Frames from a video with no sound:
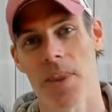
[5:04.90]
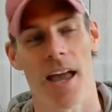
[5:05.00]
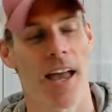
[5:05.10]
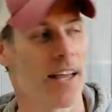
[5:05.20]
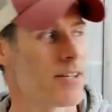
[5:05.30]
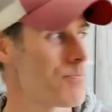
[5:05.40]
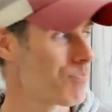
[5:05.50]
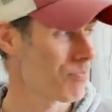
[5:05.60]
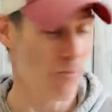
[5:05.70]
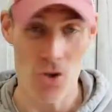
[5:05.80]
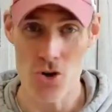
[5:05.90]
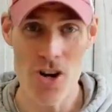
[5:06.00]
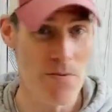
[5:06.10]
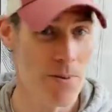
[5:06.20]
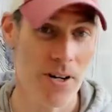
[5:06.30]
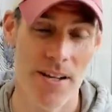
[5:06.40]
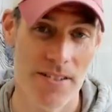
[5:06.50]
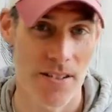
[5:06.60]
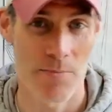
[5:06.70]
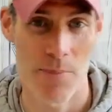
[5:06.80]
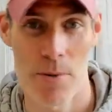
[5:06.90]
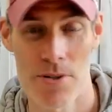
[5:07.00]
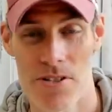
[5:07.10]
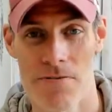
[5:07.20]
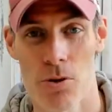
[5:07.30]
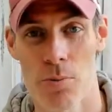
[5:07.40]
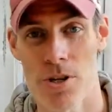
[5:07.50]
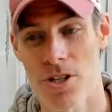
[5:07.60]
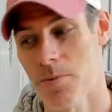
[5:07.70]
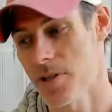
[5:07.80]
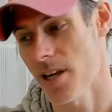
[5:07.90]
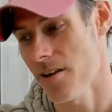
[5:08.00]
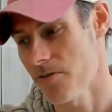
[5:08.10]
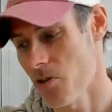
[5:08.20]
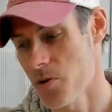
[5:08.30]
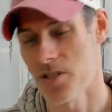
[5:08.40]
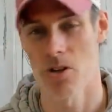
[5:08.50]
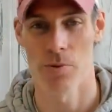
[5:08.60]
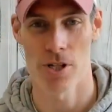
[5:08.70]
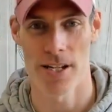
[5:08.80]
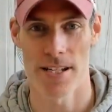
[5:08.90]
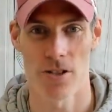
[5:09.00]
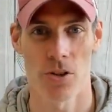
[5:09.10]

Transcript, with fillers: and you're never going to be able to do full push-ups if you're always doing them on your knees.